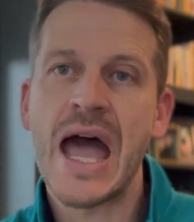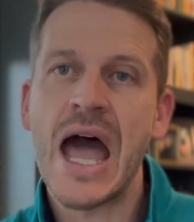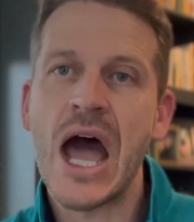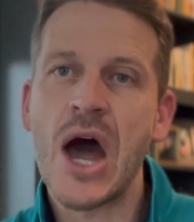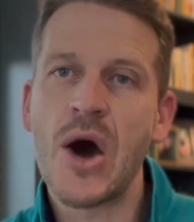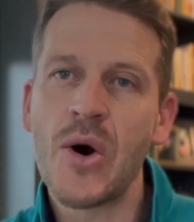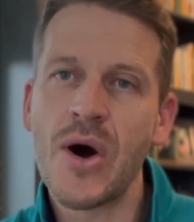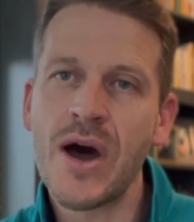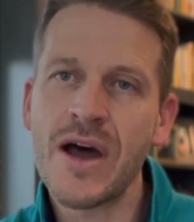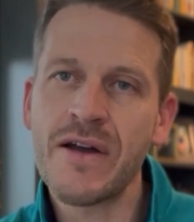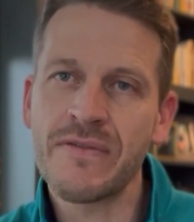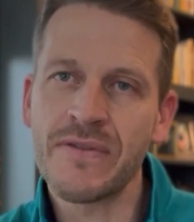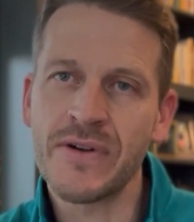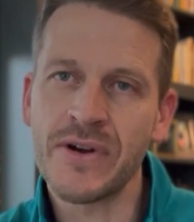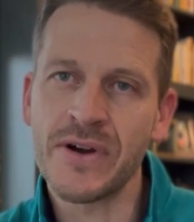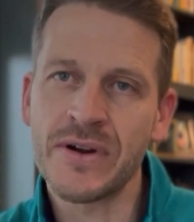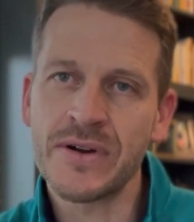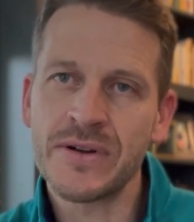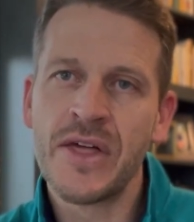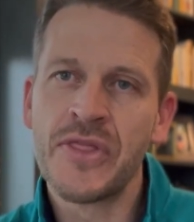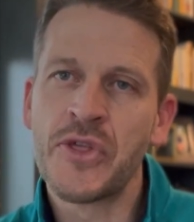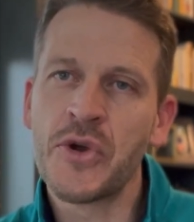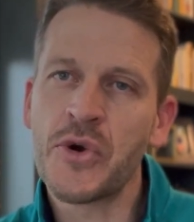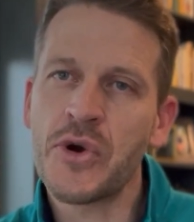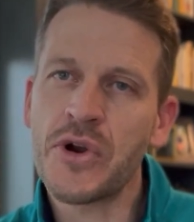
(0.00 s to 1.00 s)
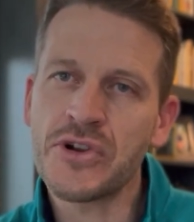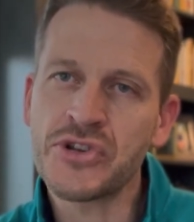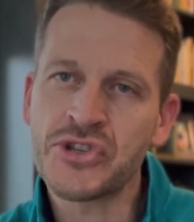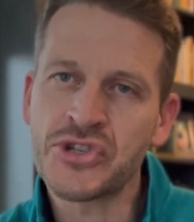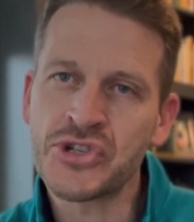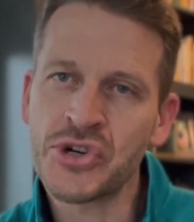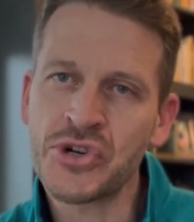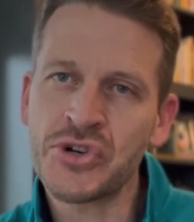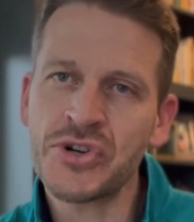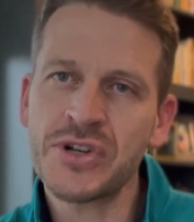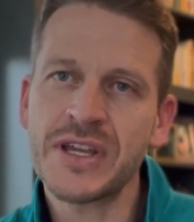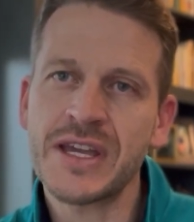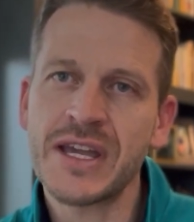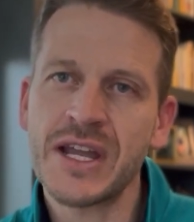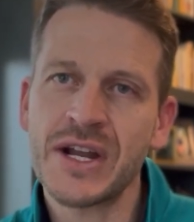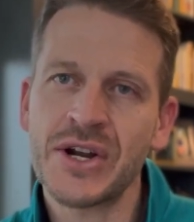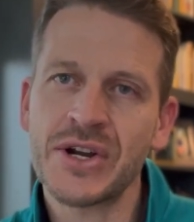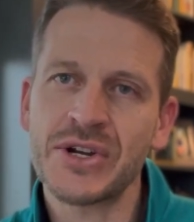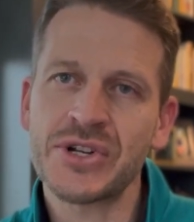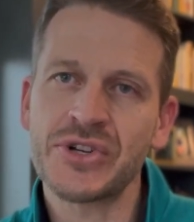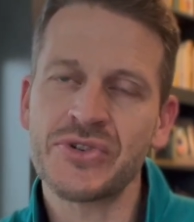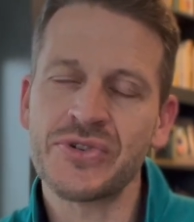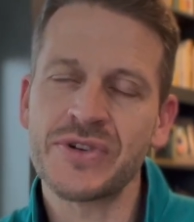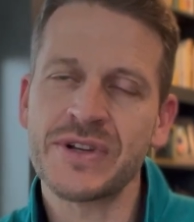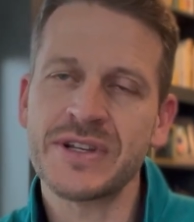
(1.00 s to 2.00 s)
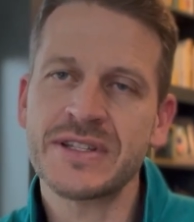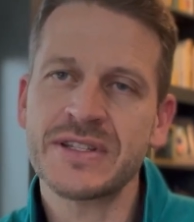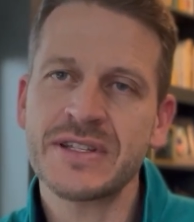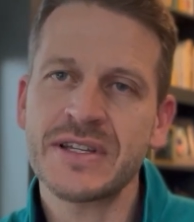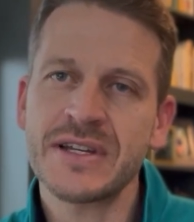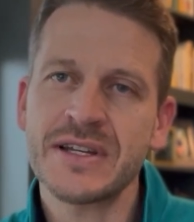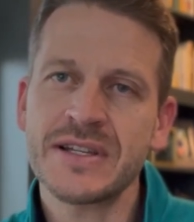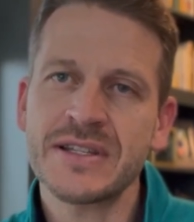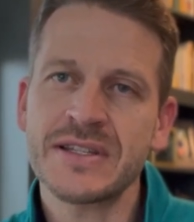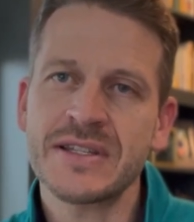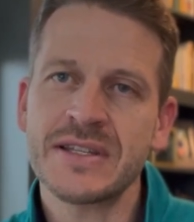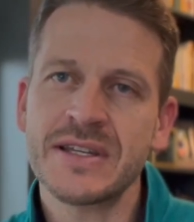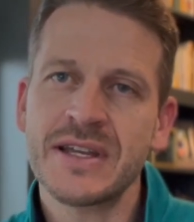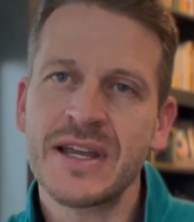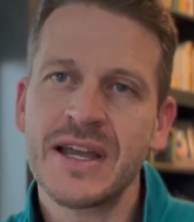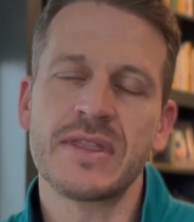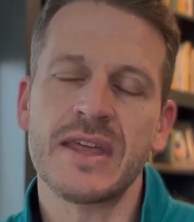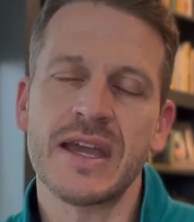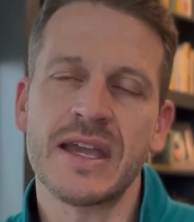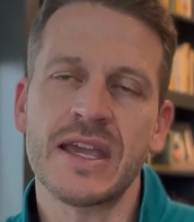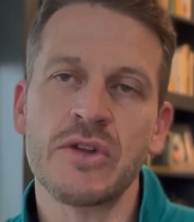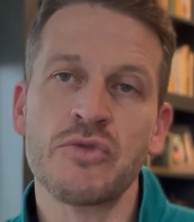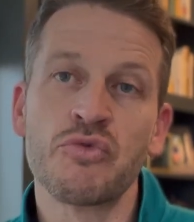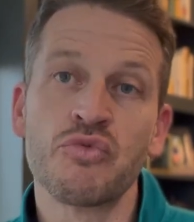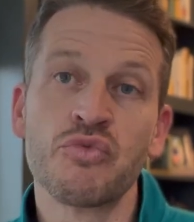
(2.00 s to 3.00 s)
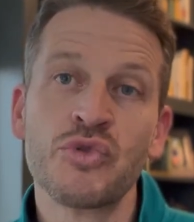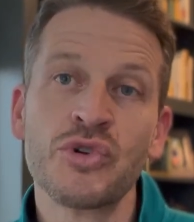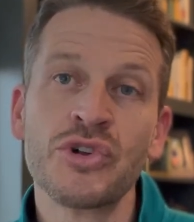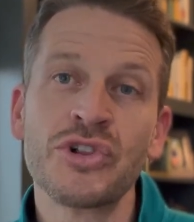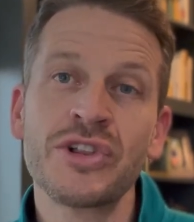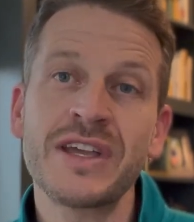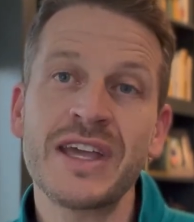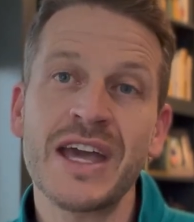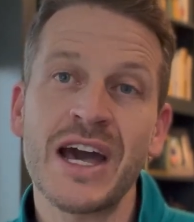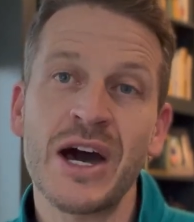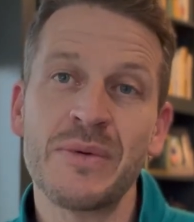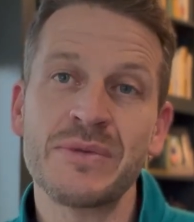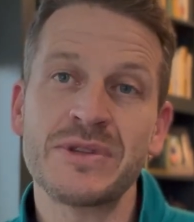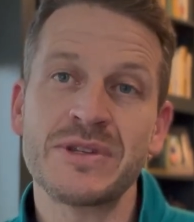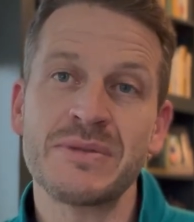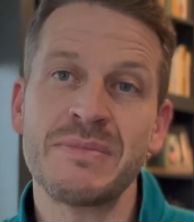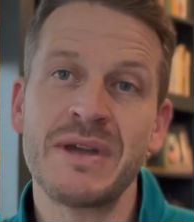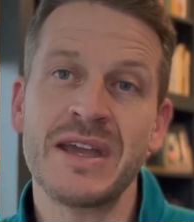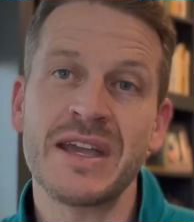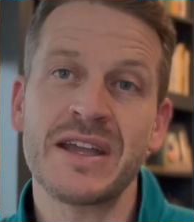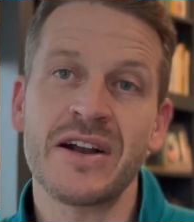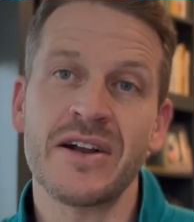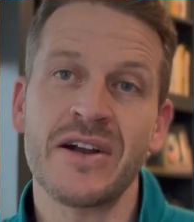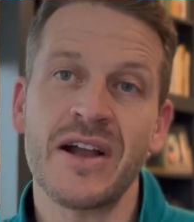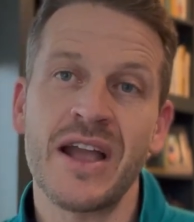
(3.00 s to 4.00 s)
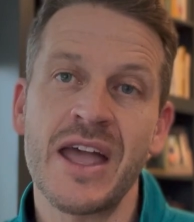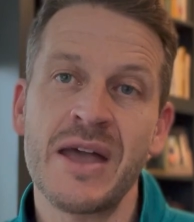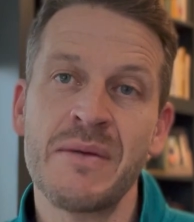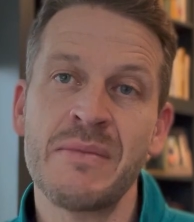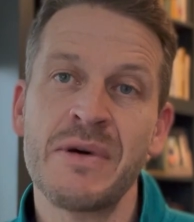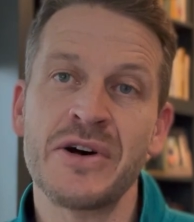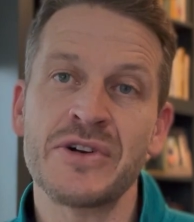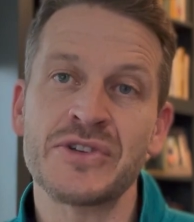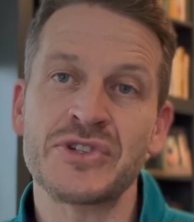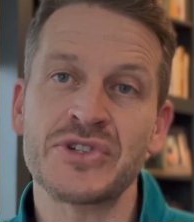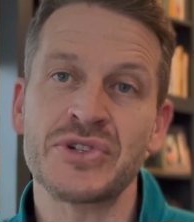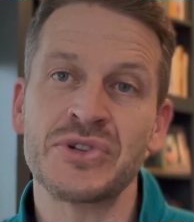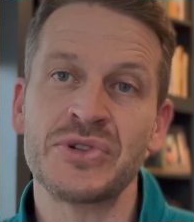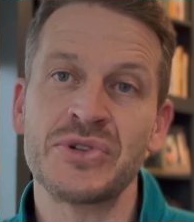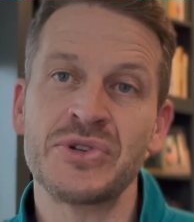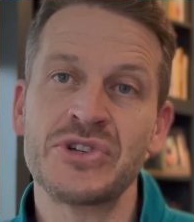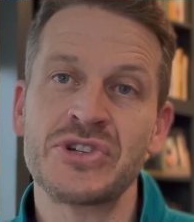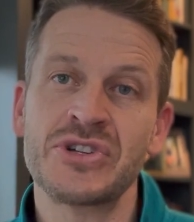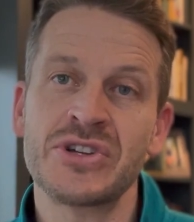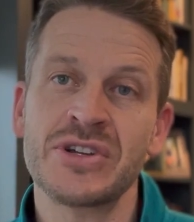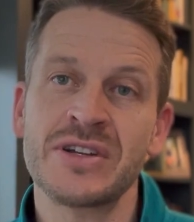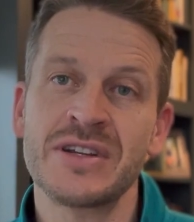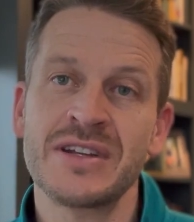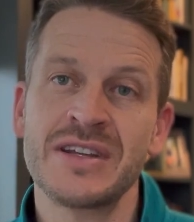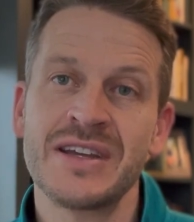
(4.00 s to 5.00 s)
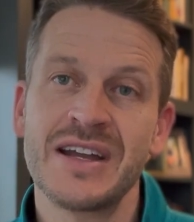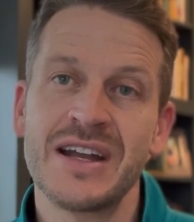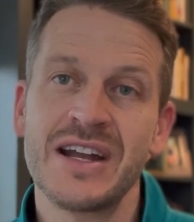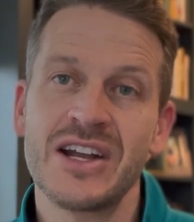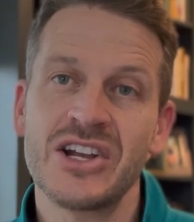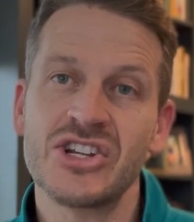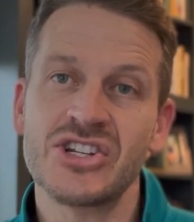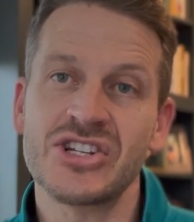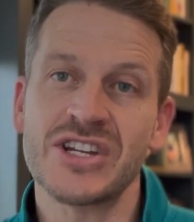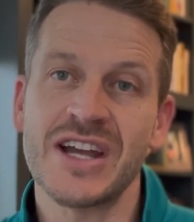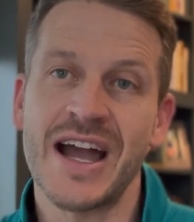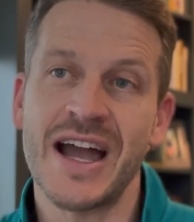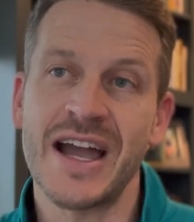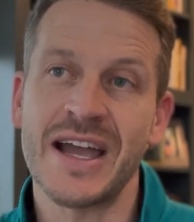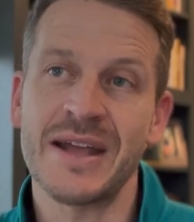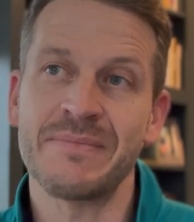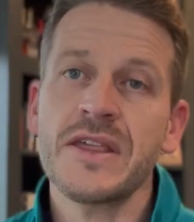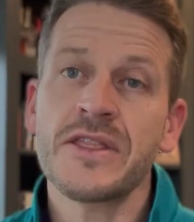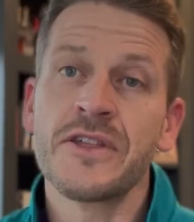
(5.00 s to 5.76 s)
However, there are certain characteristics that can really help to make our ML solution shine.